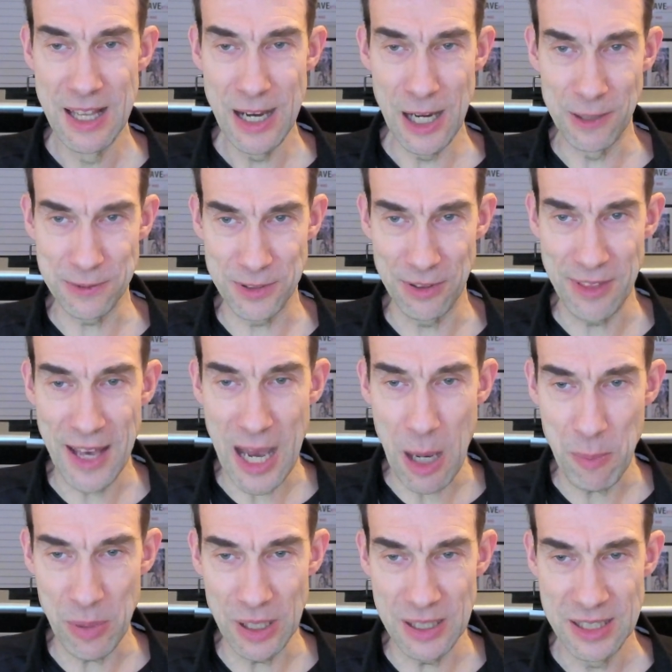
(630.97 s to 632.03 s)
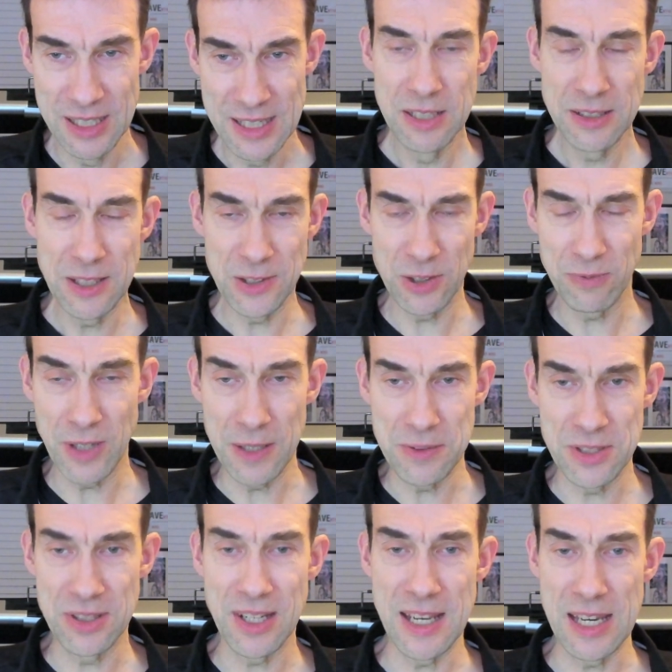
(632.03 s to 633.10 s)
after that, but I did
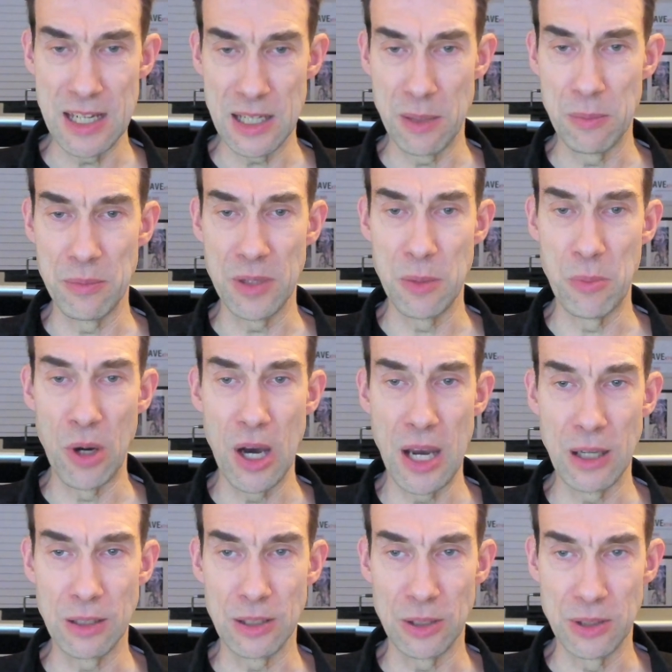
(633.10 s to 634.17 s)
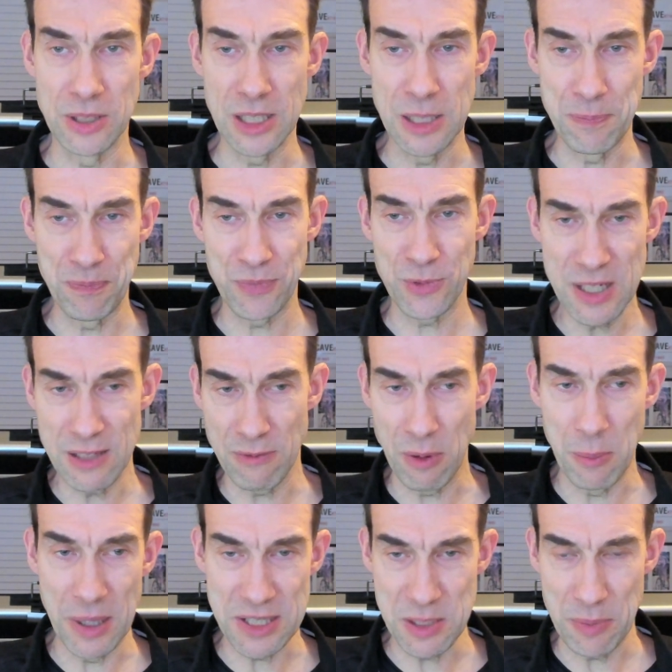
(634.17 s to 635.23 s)
survive today a mile on a bit of
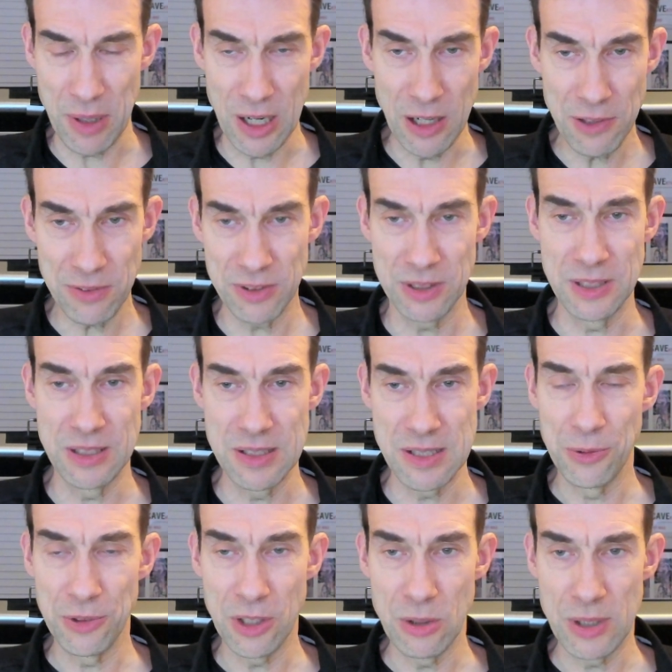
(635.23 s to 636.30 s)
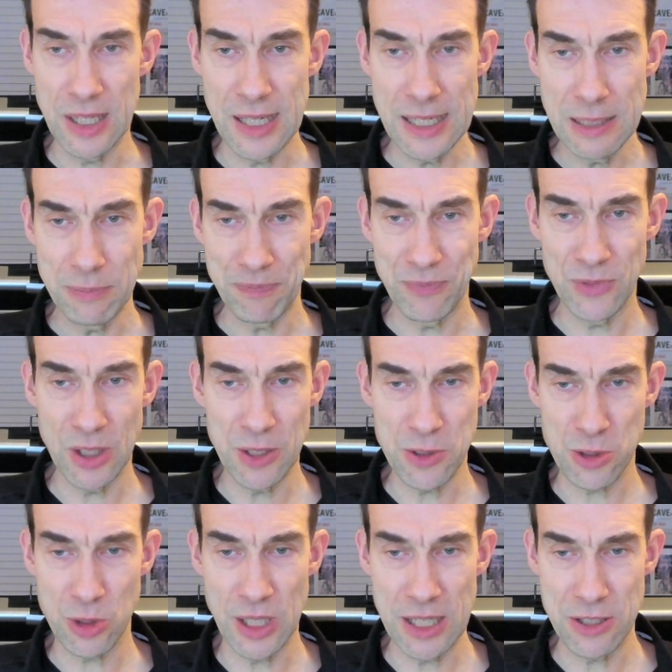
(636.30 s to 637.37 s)
a muddy path, and that was okay.
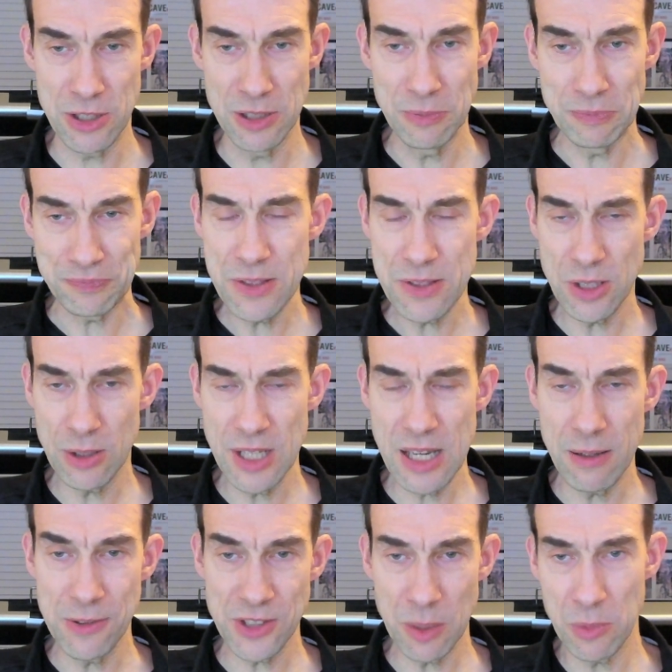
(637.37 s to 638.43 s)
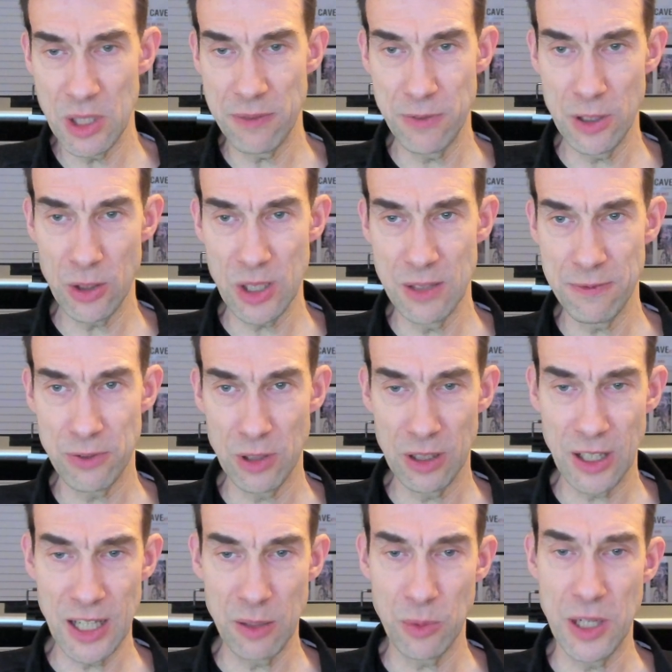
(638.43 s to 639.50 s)
Nice traction. So yeah, in summary, if you're looking for a
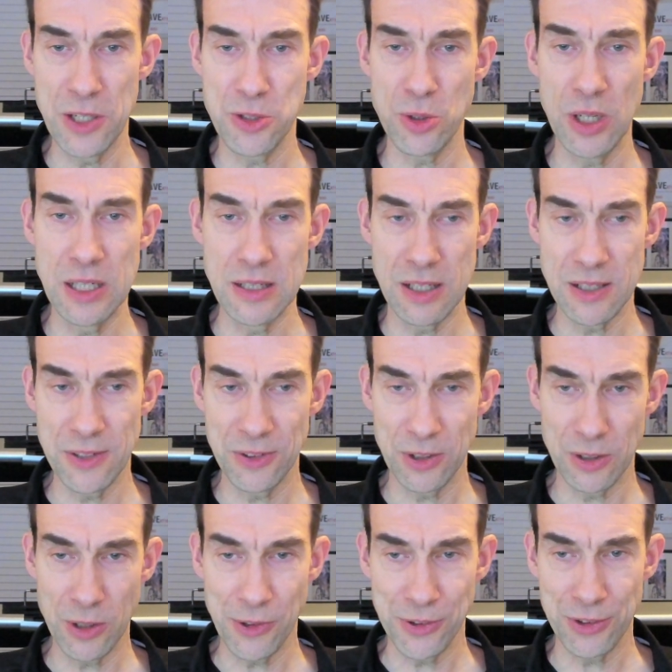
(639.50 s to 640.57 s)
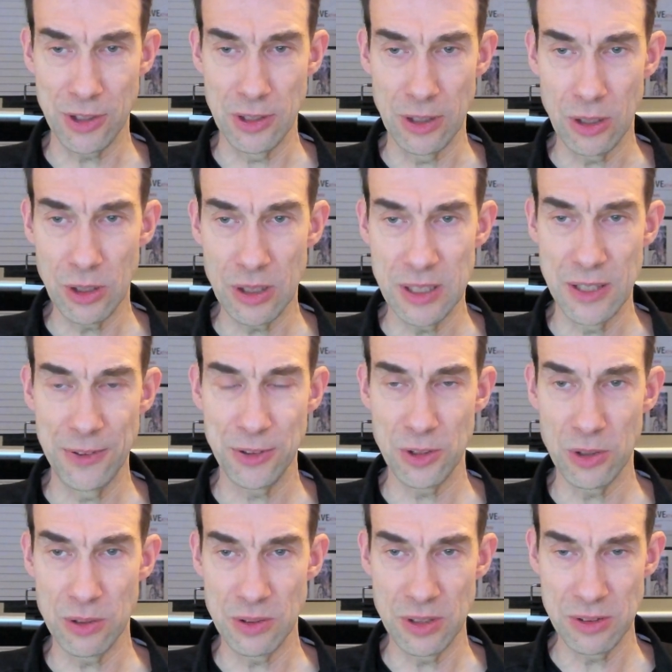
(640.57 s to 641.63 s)
lightweight trainer that doesn't cost a lot and it's
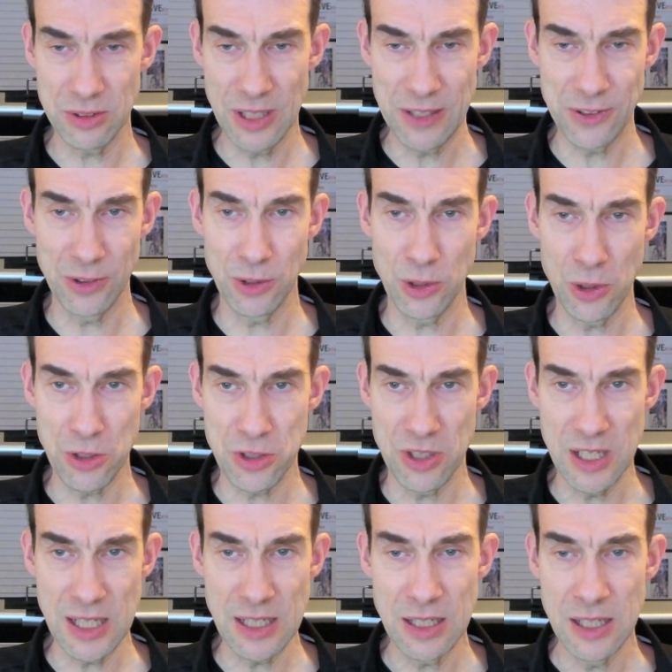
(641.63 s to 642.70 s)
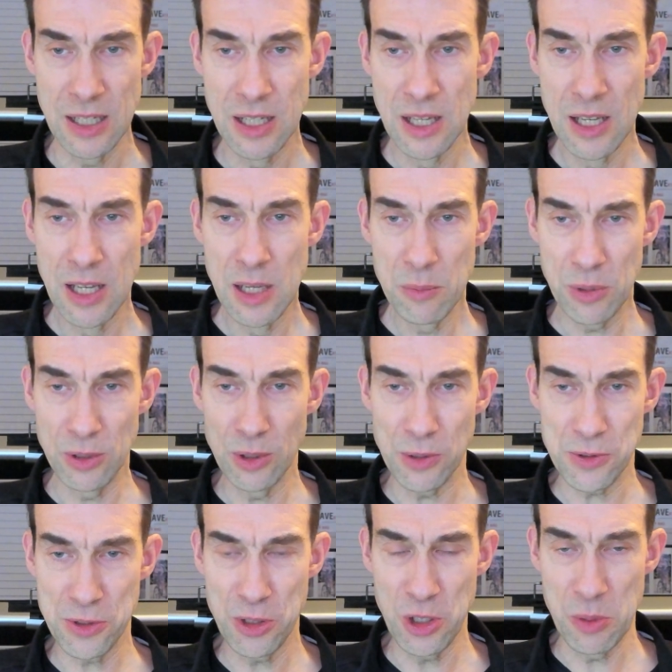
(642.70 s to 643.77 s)
got decent cushioning but
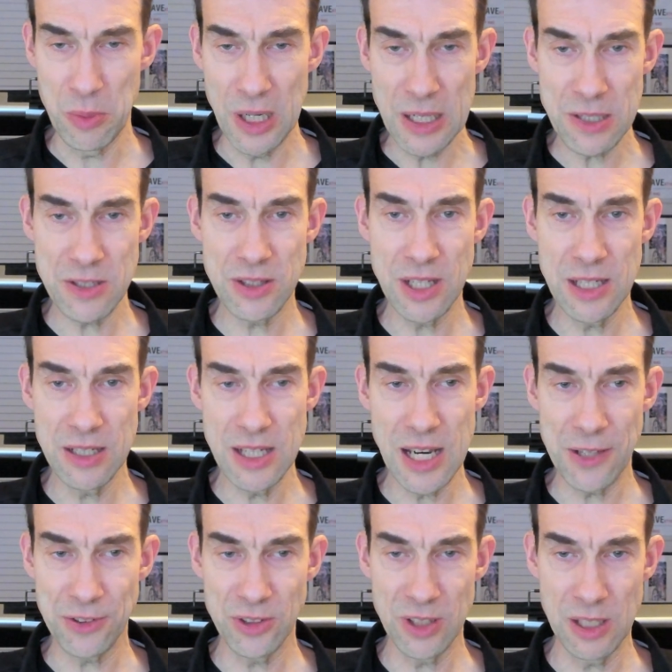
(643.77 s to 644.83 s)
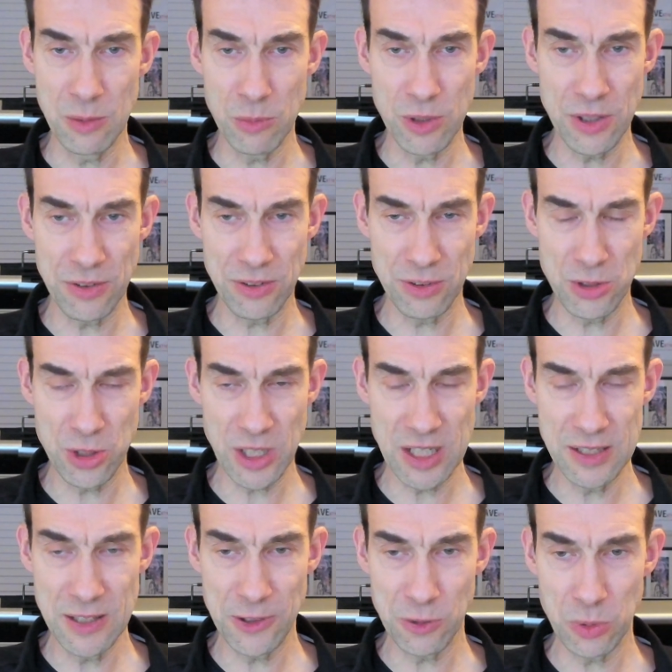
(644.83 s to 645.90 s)
not too much, then yeah, certainly worth
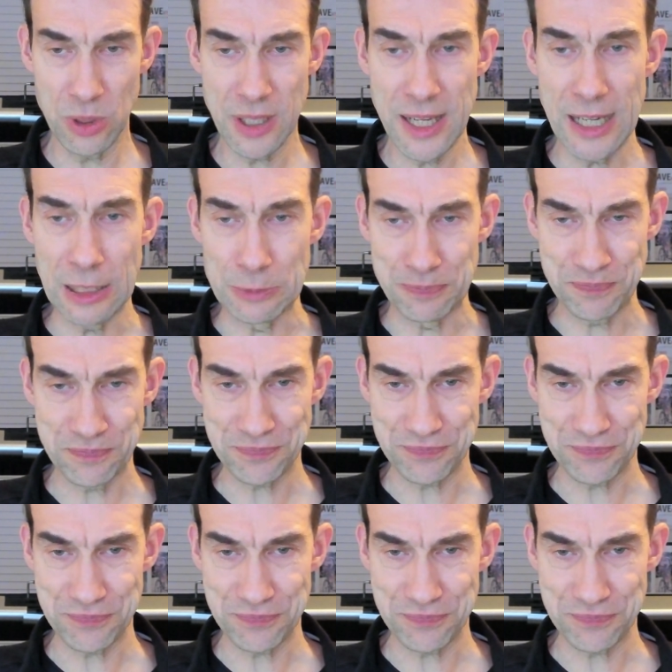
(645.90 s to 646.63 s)
checking this one out.